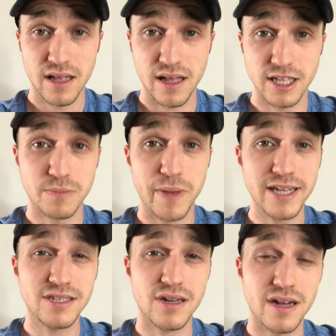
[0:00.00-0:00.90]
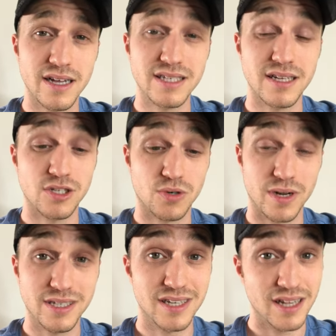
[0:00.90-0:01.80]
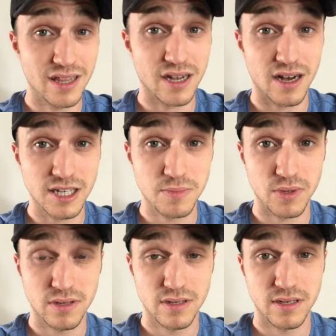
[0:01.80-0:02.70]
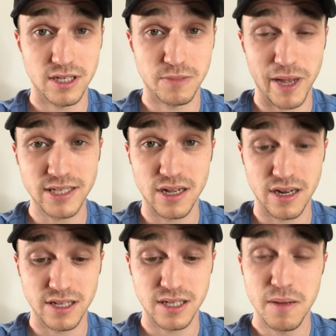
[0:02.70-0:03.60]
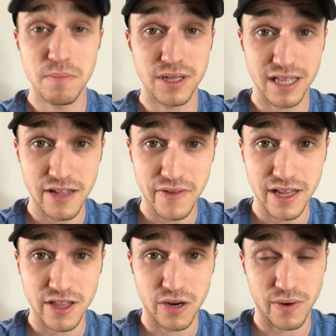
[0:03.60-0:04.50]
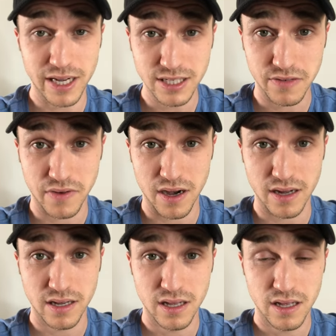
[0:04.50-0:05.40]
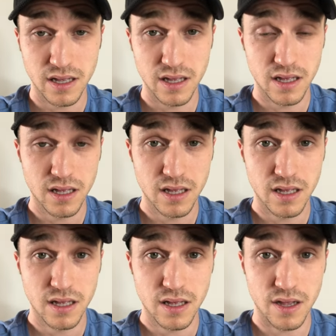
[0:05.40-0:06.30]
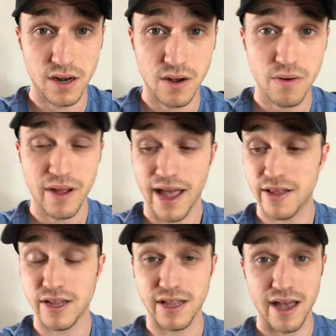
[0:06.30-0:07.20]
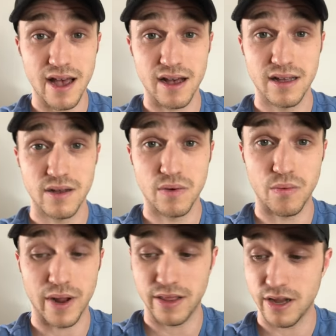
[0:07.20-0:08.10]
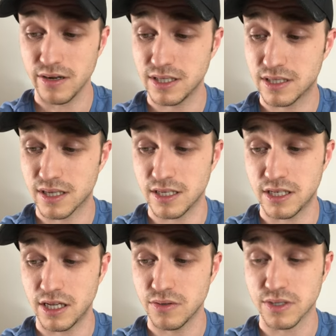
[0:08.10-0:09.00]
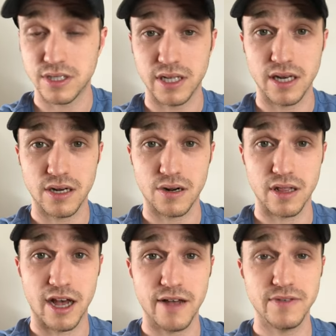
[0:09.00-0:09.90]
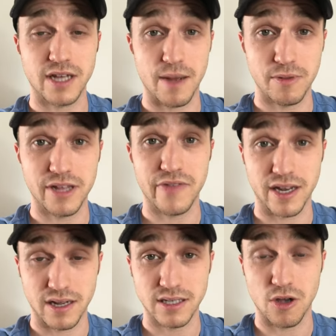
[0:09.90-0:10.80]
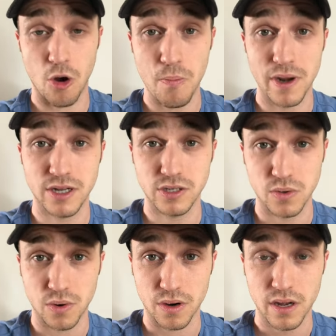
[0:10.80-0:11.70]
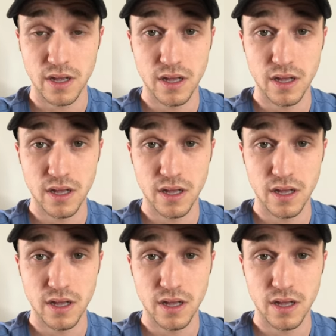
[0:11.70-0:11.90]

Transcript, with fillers: It's based on us trusting in the gospel. It's based on us believing in the grace of God. You know, and yeah, when there's continual sin in our lives, I believe that does open a door